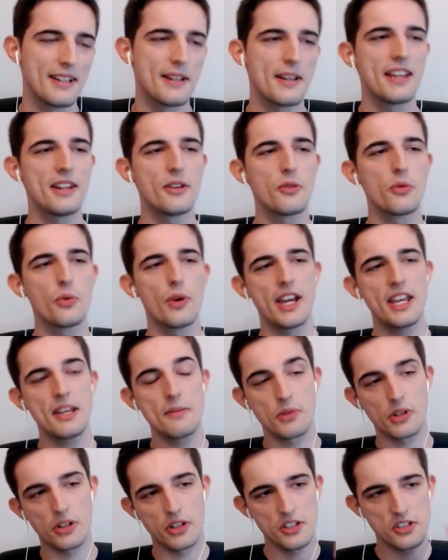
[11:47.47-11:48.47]
In a way,
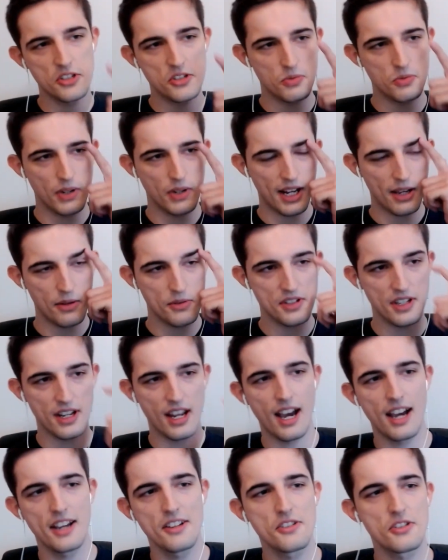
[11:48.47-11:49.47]
because when I was at
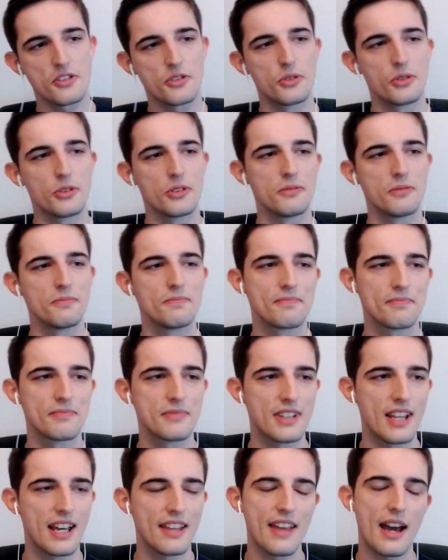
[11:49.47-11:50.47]
high school,
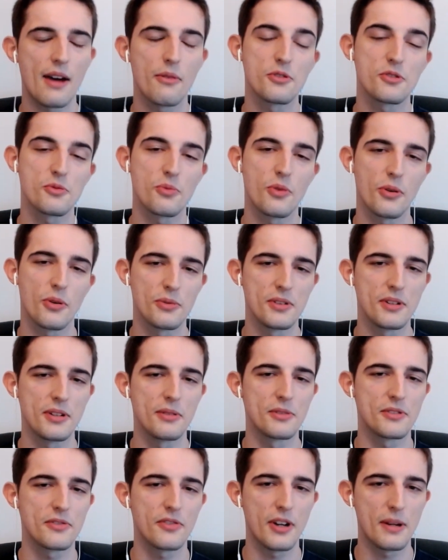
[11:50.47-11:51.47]
that was what it
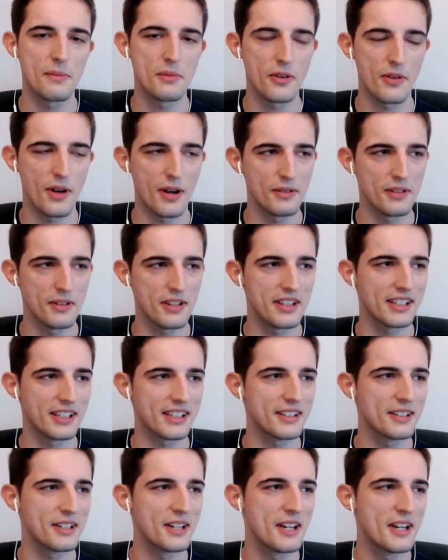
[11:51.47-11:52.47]
was framed around. I
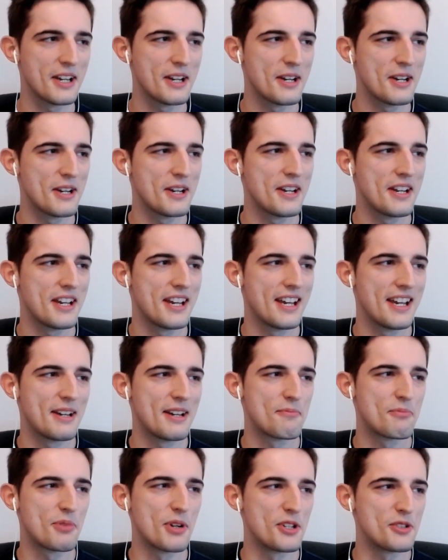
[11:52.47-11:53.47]
think
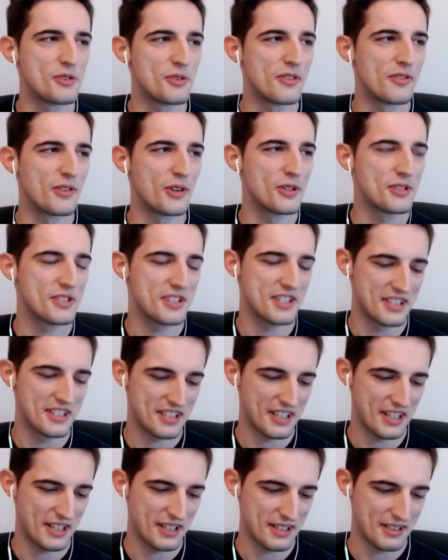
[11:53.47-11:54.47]
British universities,
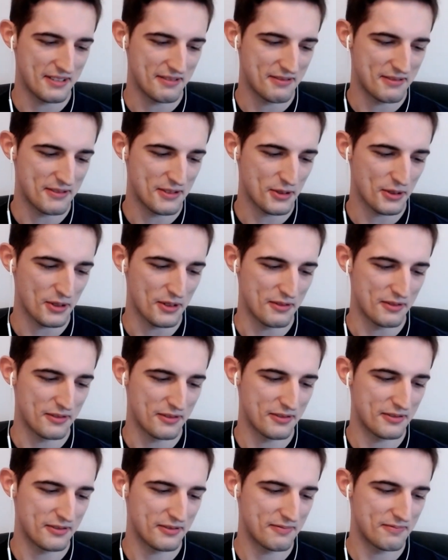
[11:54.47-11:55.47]
they sort
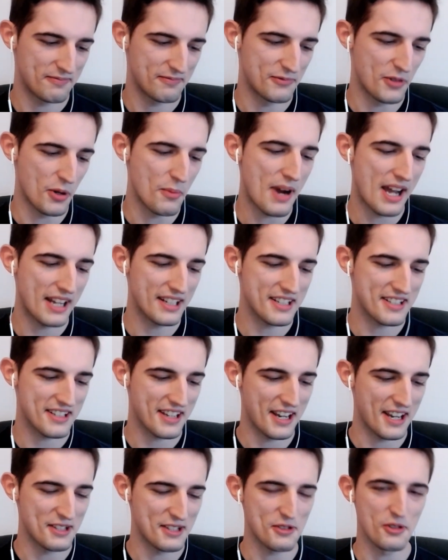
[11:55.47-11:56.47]
of
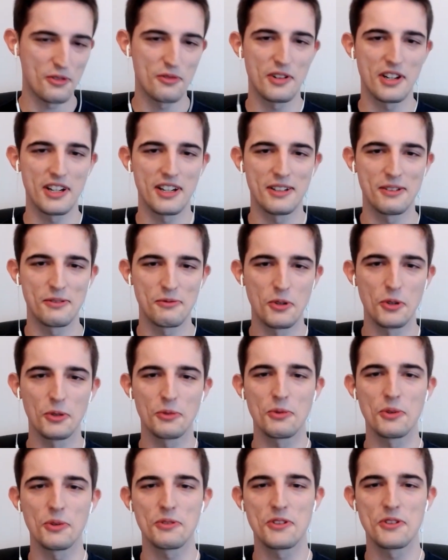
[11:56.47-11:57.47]
romanticize over
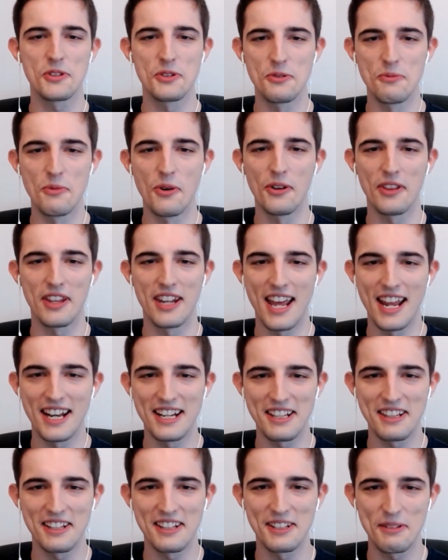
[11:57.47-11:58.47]
World War II more than
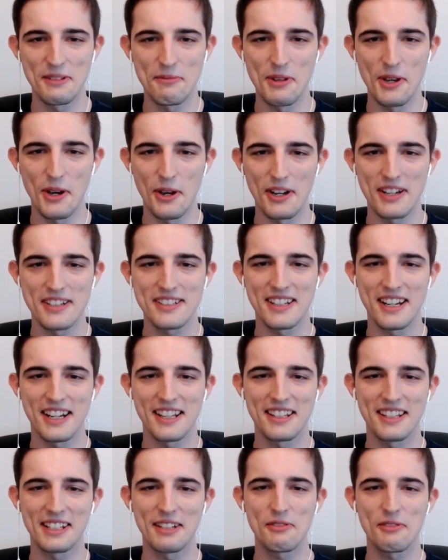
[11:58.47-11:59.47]
anything, to be honest. And
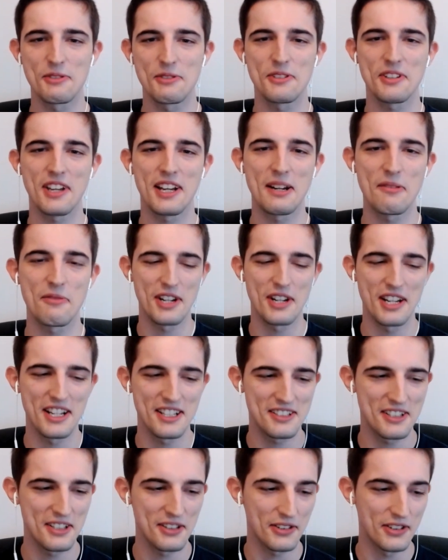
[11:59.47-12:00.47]
I think if you sign
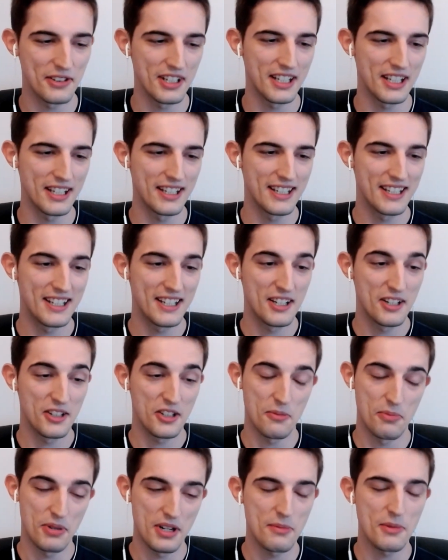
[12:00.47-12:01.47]
history degree,
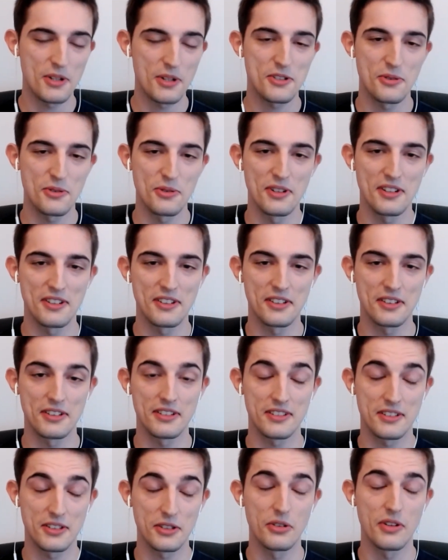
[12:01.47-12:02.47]
you're pretty much doing a
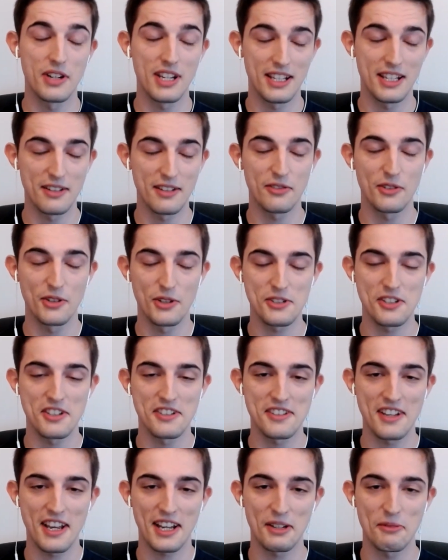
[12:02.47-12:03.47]
degree in the First
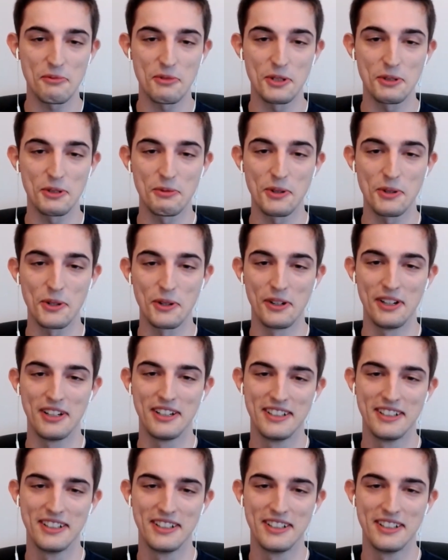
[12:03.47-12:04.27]
and Second World War.